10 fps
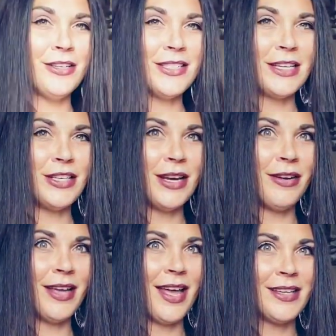dear
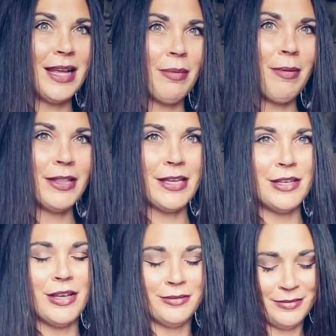Sagittarius, happy birthday
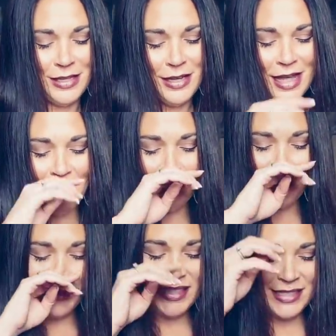to you. Happy
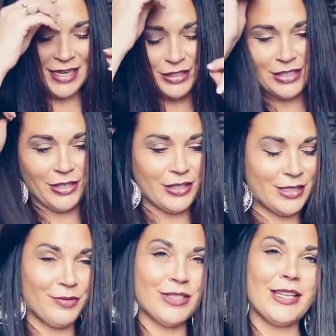birthday,
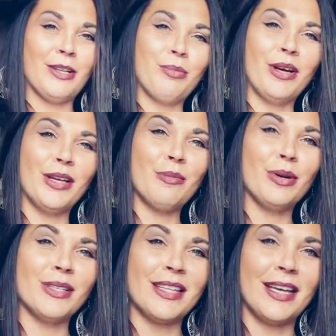Sagittarius, if you're celebrating a
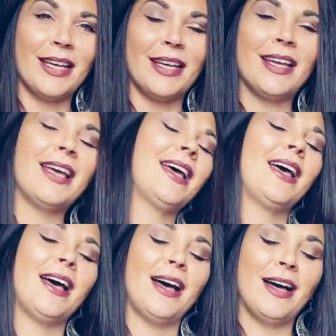birthday.
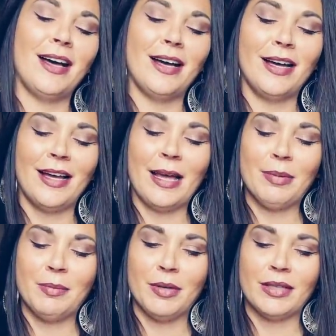Uh,
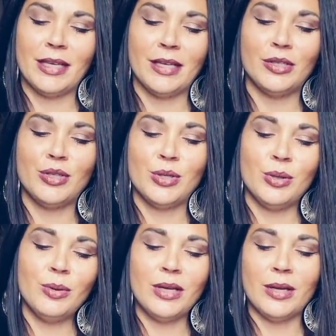happy birthday to
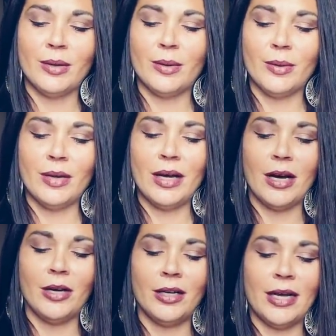you. I
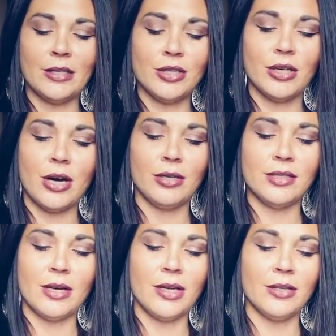already got your
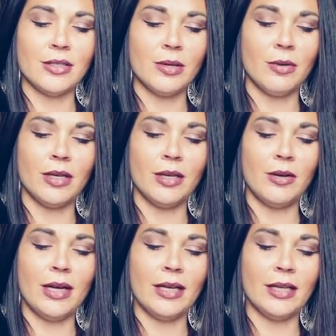cards out here, so we're going to
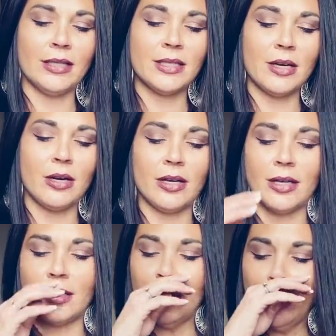go ahead and get
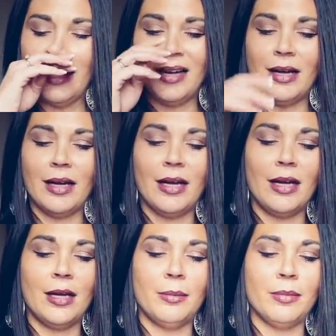started.
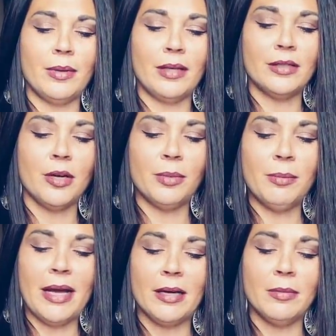Um, don't be
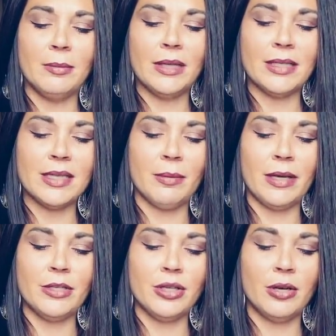mad at me because I
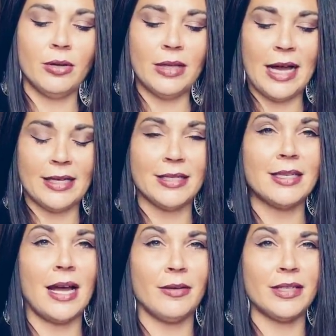made you go last.
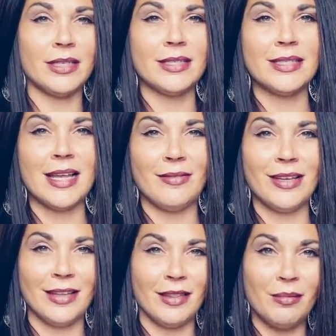I was
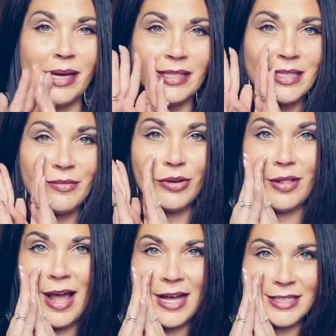saving the best for
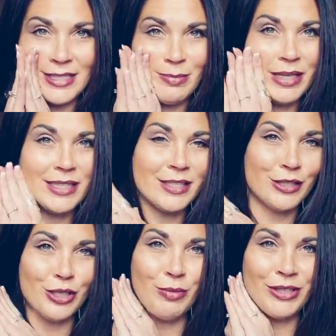last because
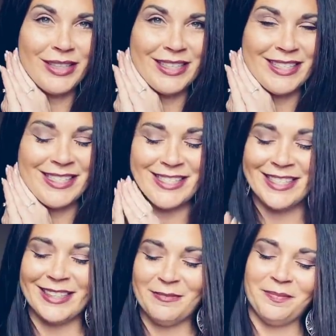it's your birthday
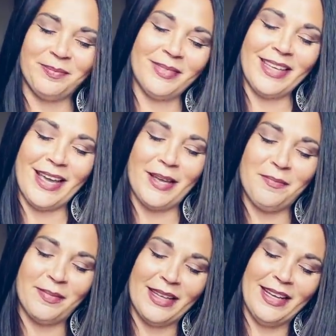season. Yay.
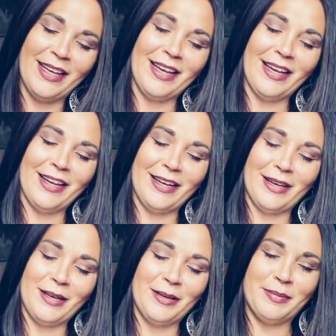
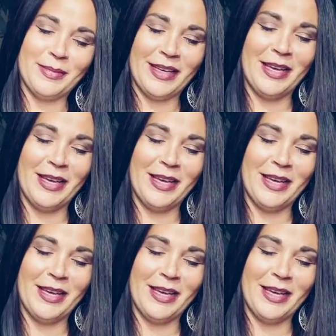Um,